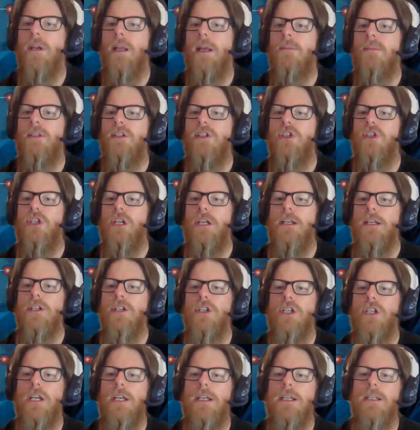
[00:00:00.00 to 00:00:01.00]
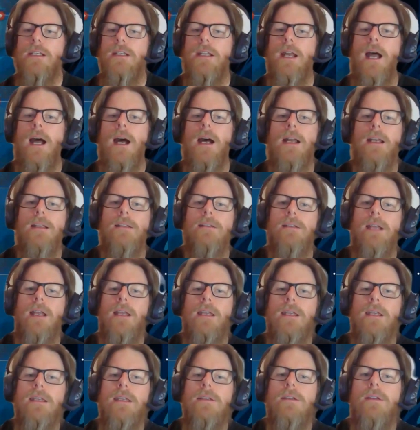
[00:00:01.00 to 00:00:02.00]
a name? Jingxi
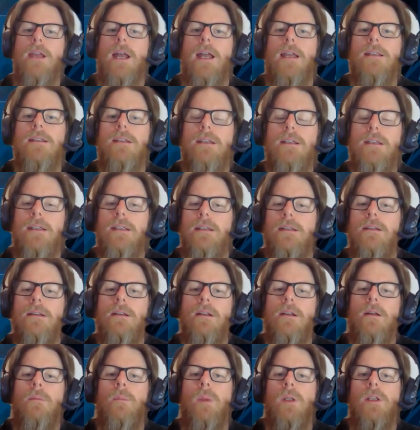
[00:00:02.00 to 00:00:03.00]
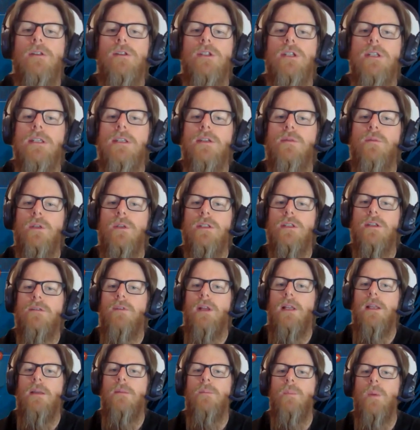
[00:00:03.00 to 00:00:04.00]
Day 18, apologies, was
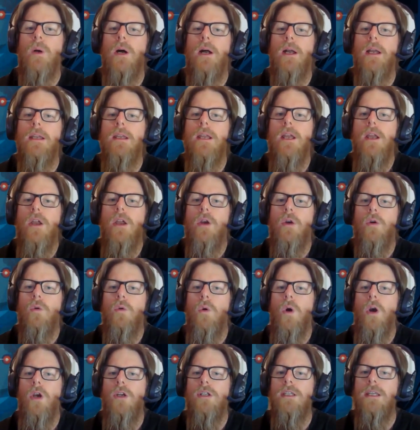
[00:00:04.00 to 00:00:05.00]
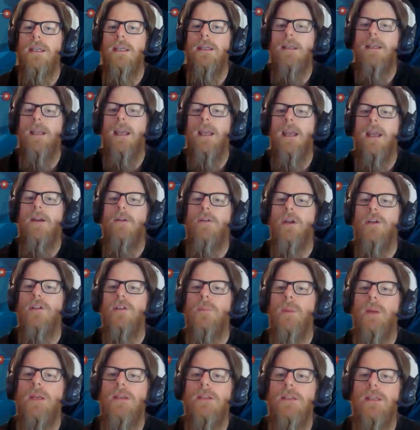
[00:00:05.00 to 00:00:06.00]
developed by Guoxing
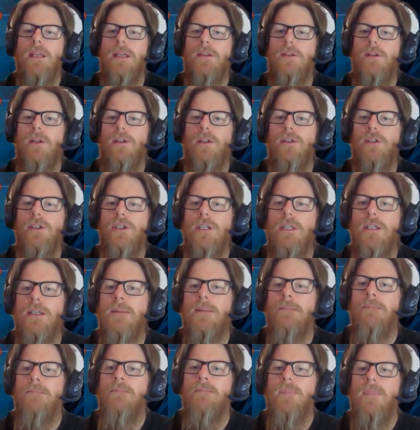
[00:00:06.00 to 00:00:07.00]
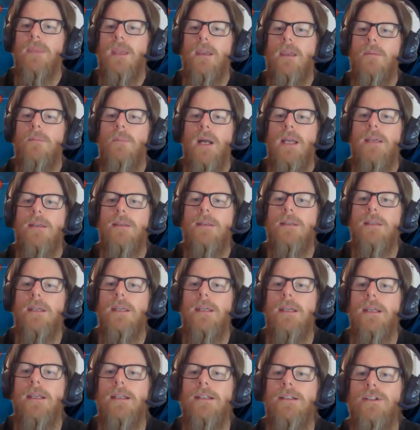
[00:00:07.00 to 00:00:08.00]
Aerospace Technology, based
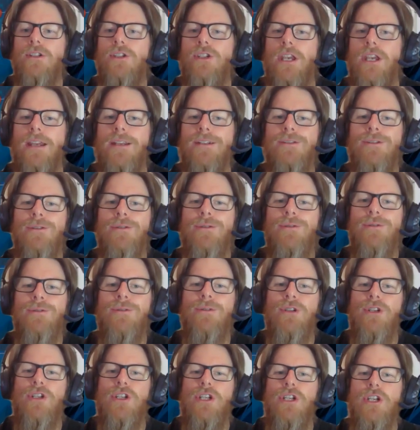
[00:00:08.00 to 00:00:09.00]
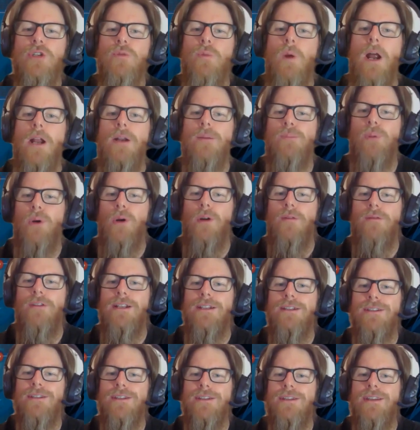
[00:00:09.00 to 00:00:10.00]
in Chengdu, Sichuan
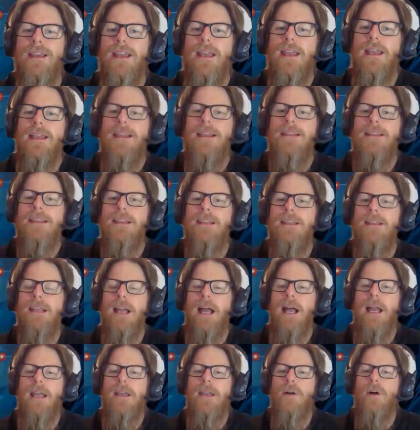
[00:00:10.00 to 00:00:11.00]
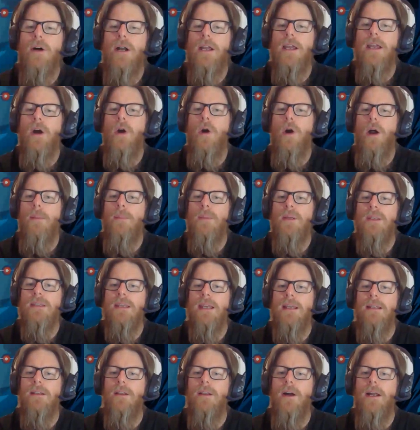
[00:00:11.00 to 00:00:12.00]
province. This AI
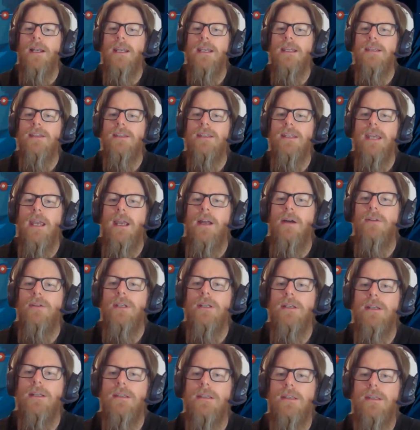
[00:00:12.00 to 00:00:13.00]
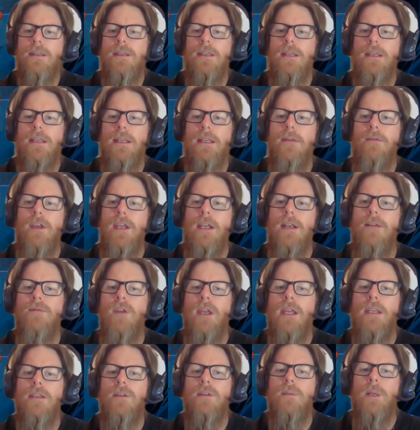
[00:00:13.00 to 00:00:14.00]
hypersatellite is touted as a significant
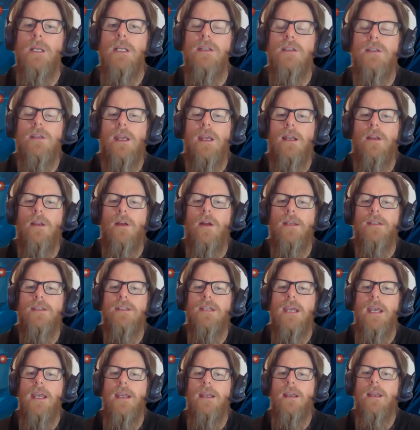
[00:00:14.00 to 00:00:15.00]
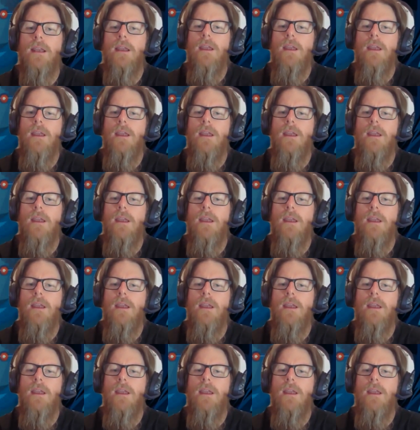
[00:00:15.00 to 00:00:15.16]
advancement in satellite tech,